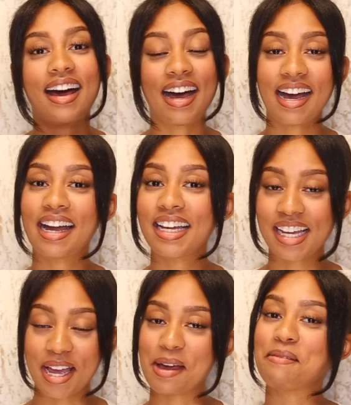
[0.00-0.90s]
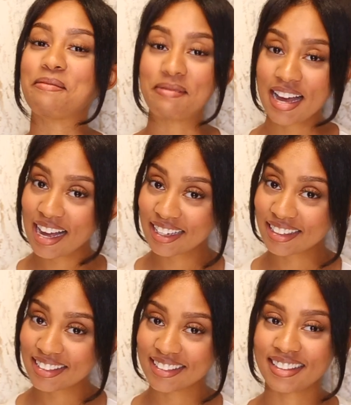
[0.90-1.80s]
I am
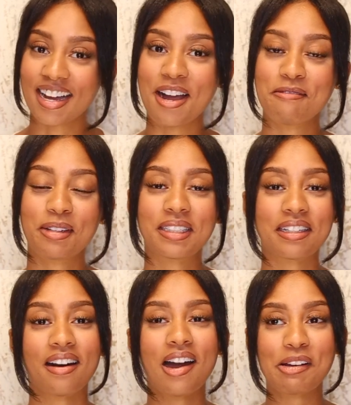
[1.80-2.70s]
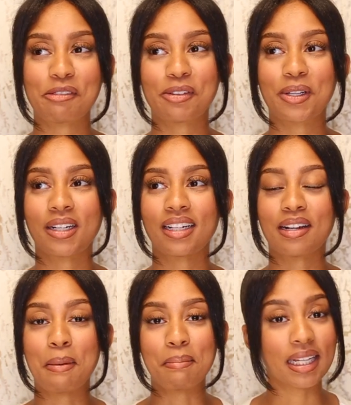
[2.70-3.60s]
back. I've been gone for
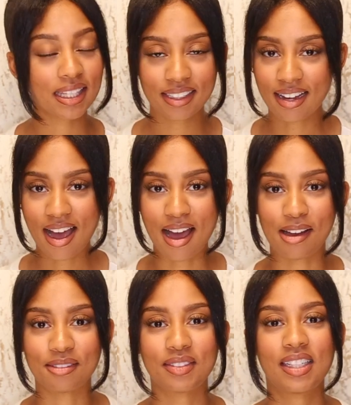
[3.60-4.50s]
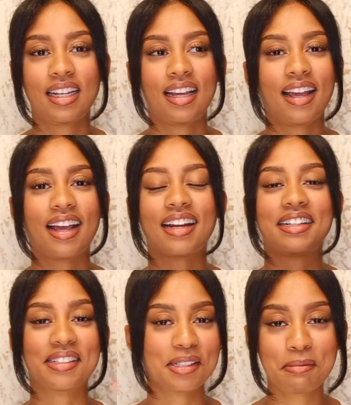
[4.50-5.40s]
a month and a half and I
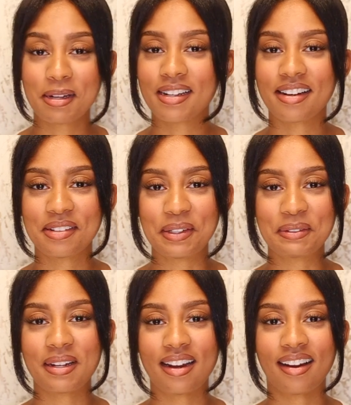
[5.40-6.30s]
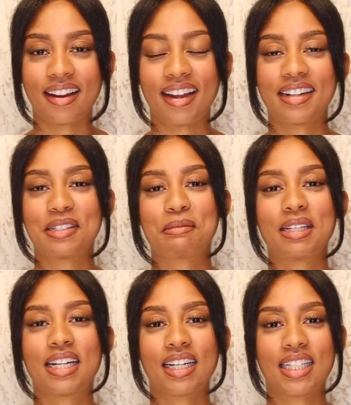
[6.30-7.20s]
disappeared out of nowhere and it's
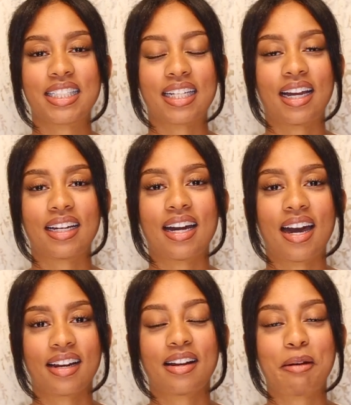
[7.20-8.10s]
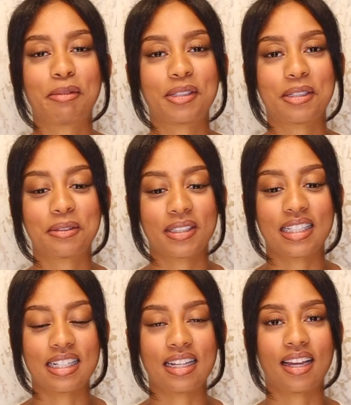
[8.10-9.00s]
because I got an
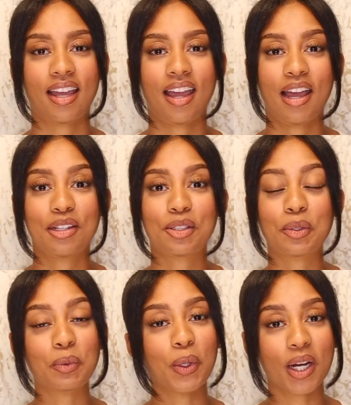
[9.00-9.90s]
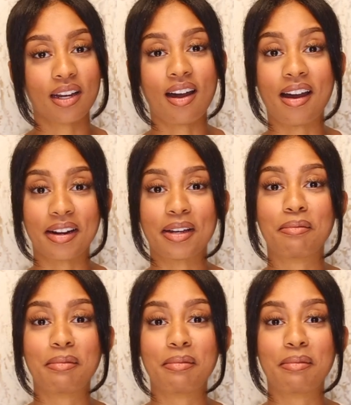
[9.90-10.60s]
opportunity to work on a